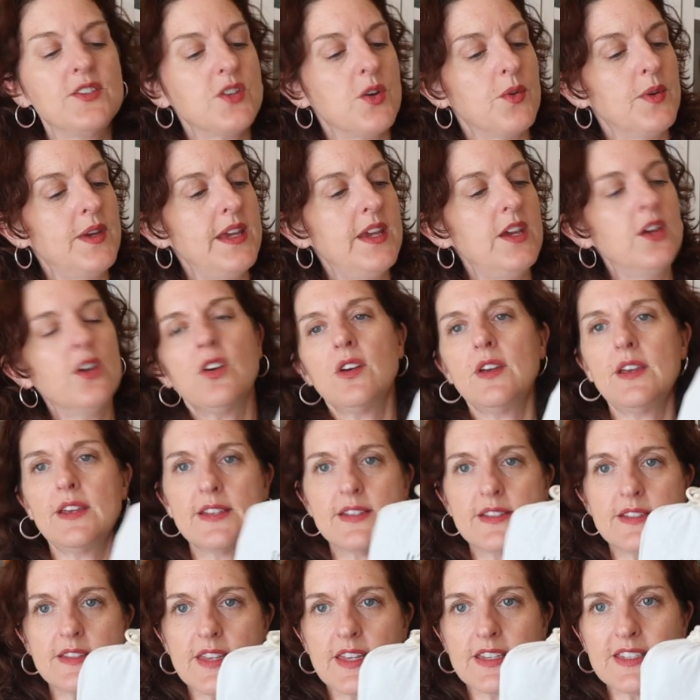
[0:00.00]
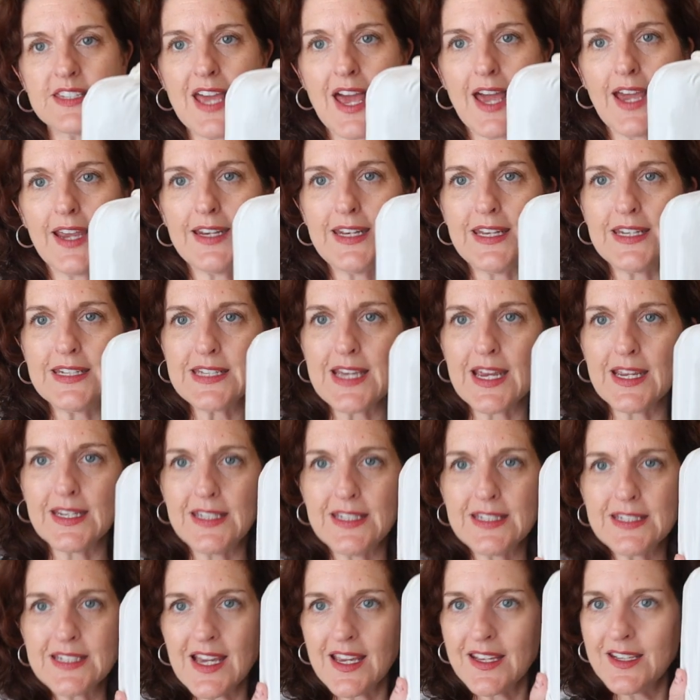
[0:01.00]
so here is the tiny,
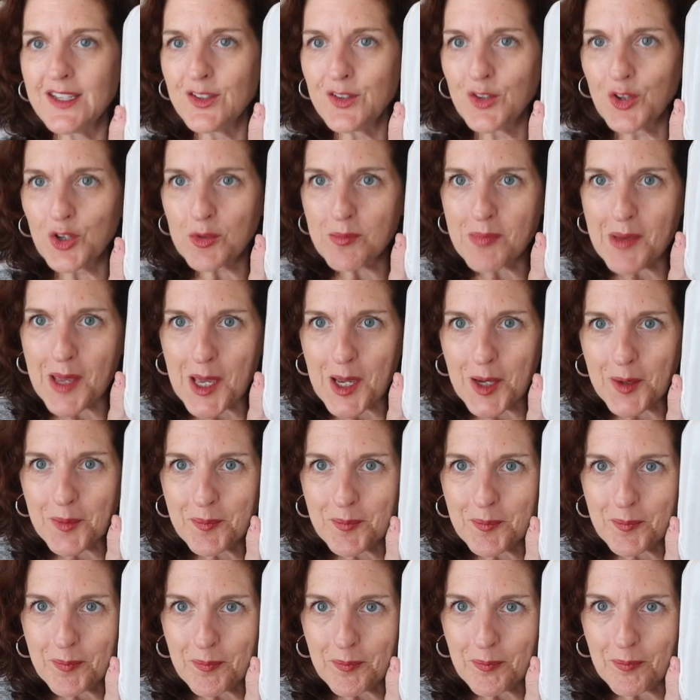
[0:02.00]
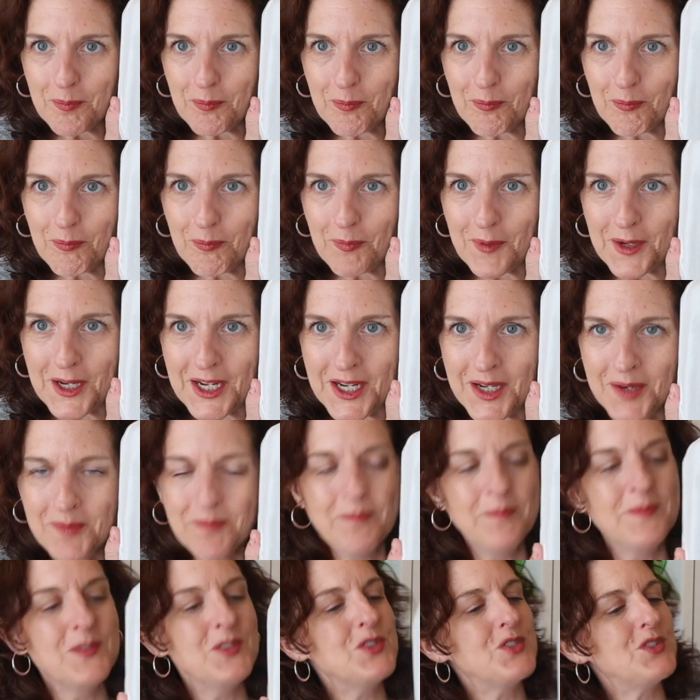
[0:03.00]
tiny, tiny little bag.
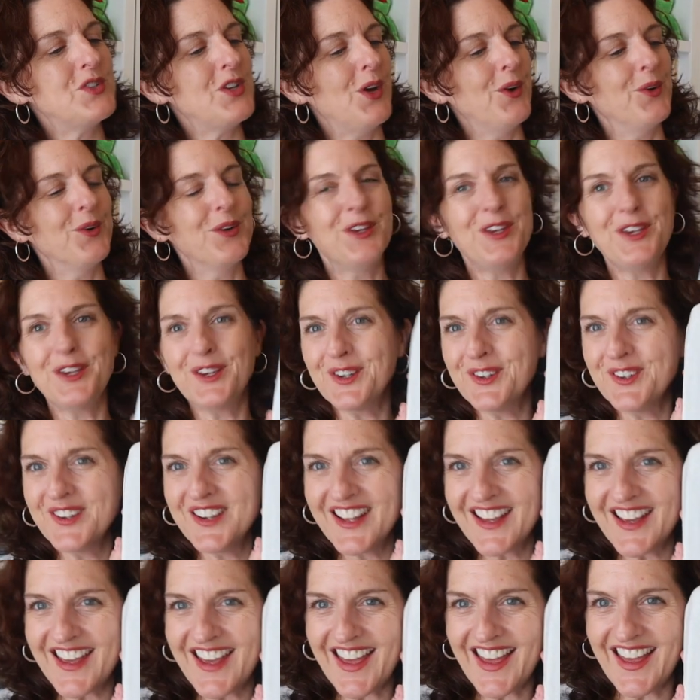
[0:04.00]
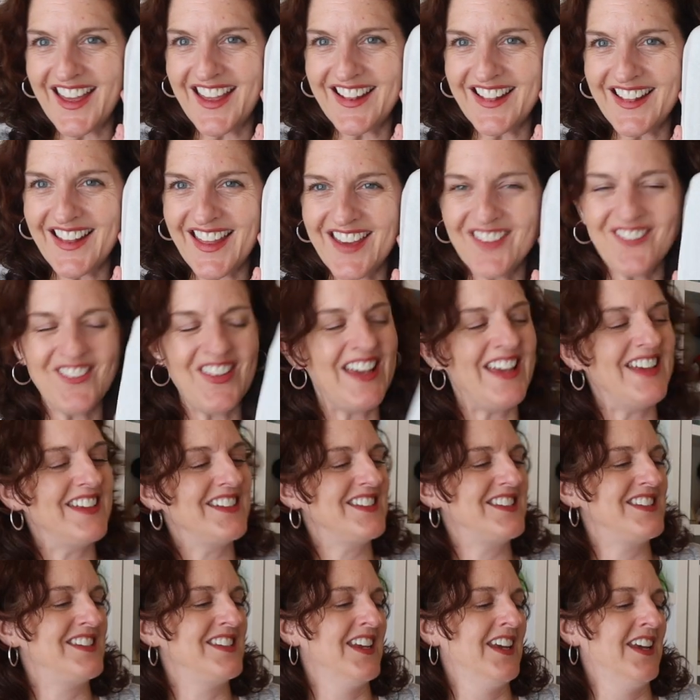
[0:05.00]
So cute, I love
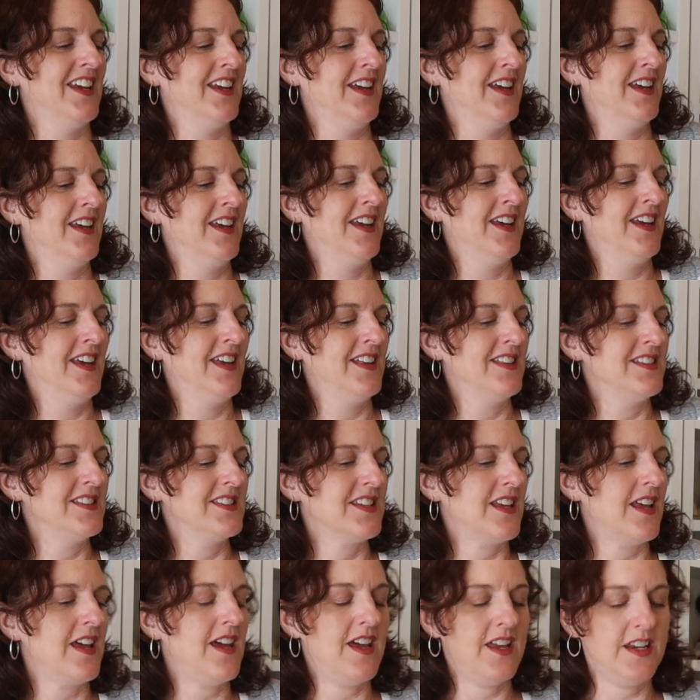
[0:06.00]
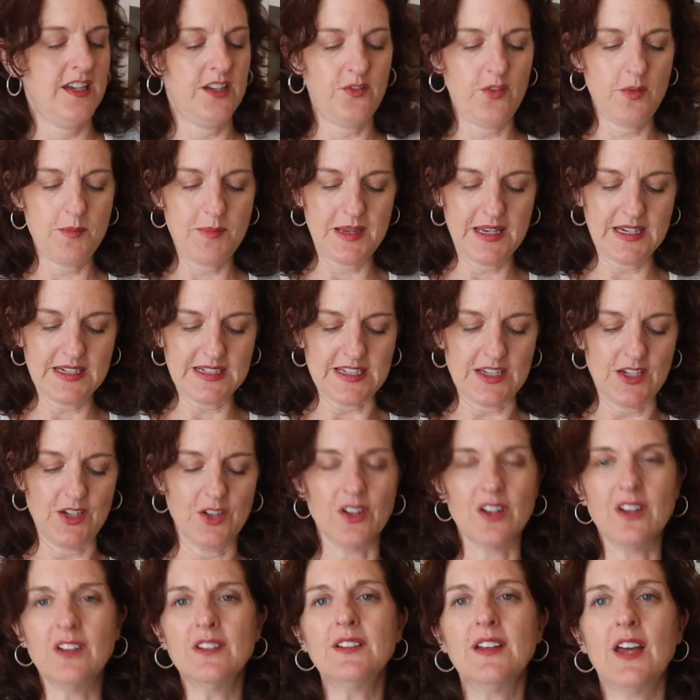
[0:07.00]
it. It's kind of a big
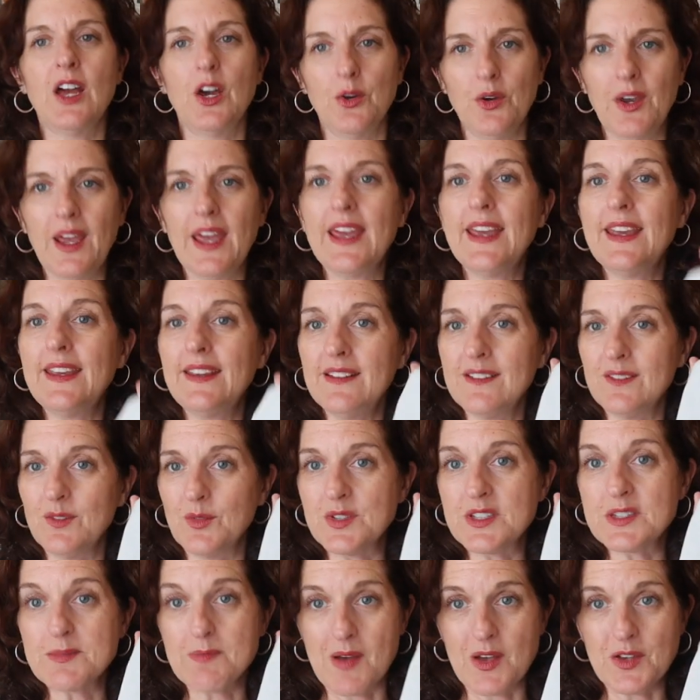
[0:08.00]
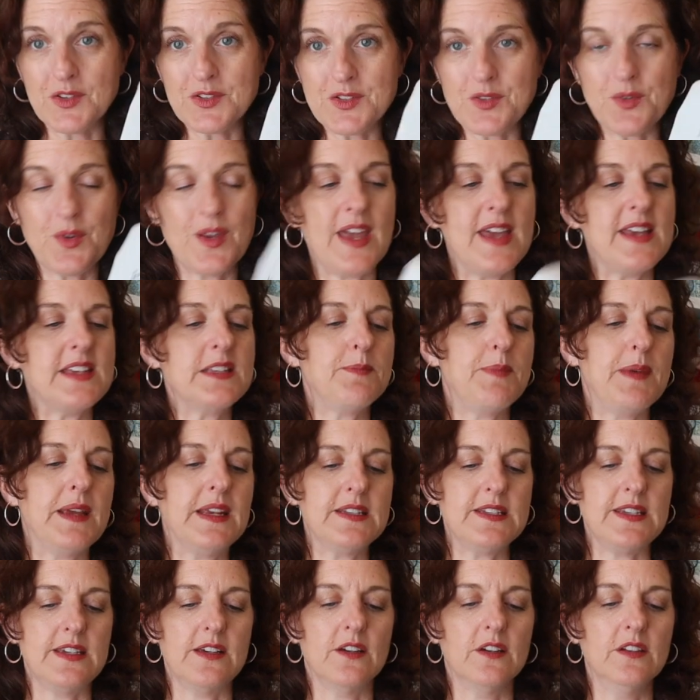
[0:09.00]
deal. Okay, small suitcase,
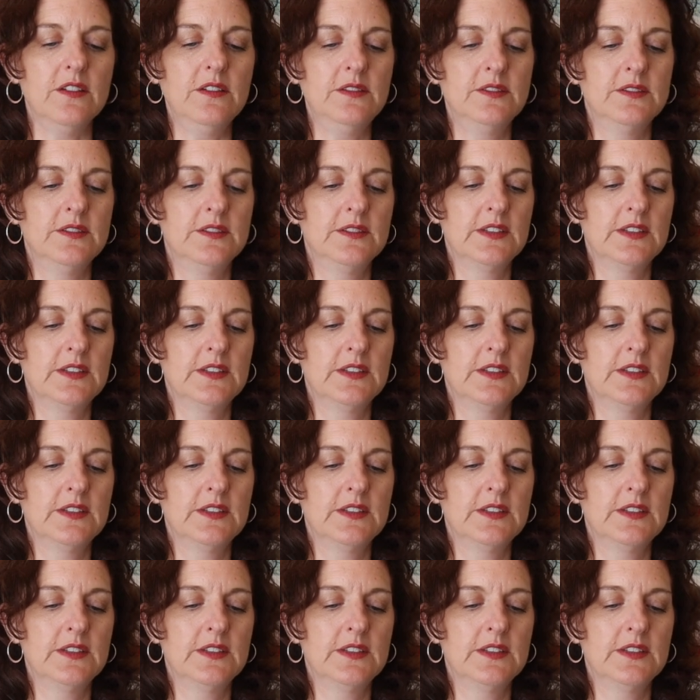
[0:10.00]
big deal.